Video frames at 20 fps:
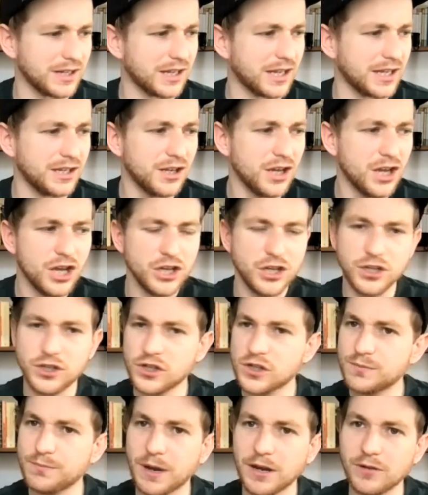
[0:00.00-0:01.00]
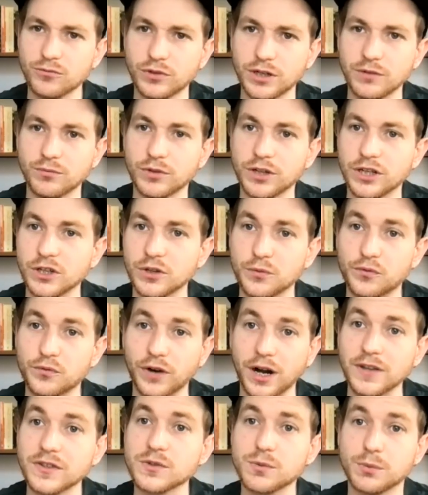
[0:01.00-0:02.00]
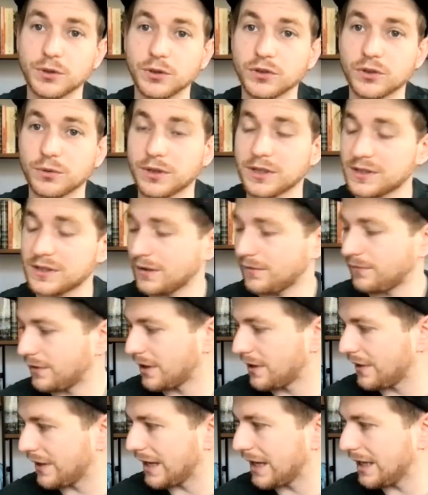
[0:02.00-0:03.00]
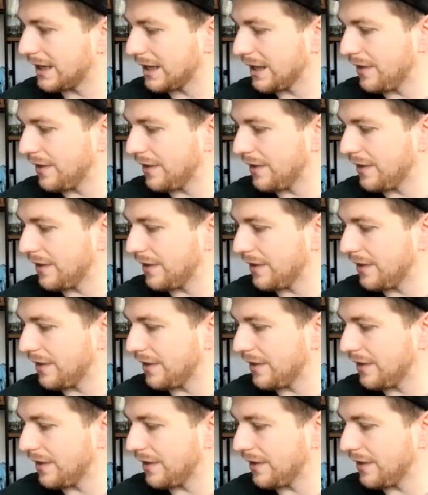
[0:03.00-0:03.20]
Like you just make really, really good friends when you're doing stuff like that.